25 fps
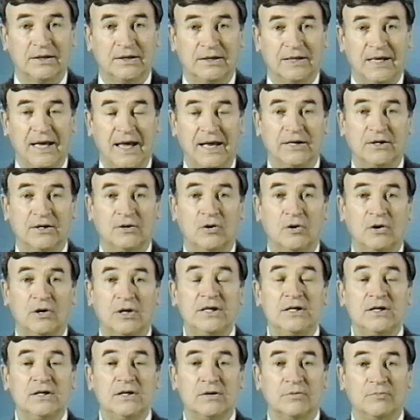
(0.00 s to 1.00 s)

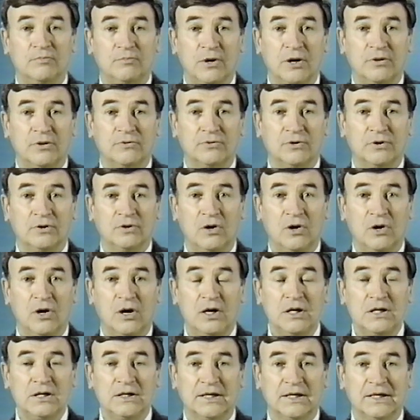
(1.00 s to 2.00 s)
Category,
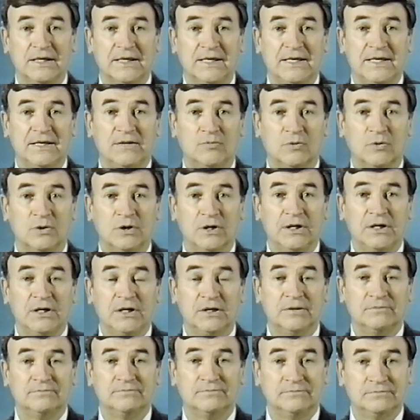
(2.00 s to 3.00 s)
brother-in-law. Keyword,
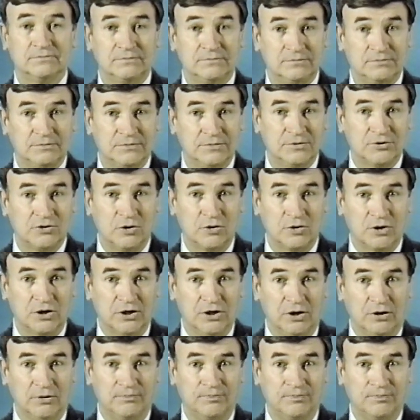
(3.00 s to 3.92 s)
Tokyo.